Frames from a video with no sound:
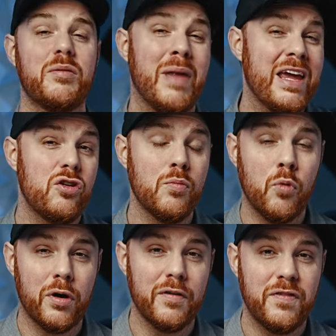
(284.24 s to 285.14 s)
make you
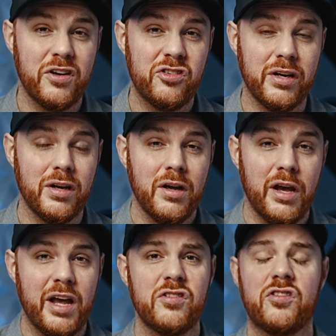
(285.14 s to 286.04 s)
more efficient?
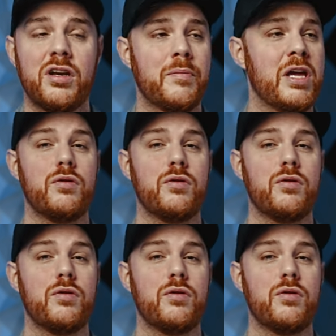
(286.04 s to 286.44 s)
Is this gonna make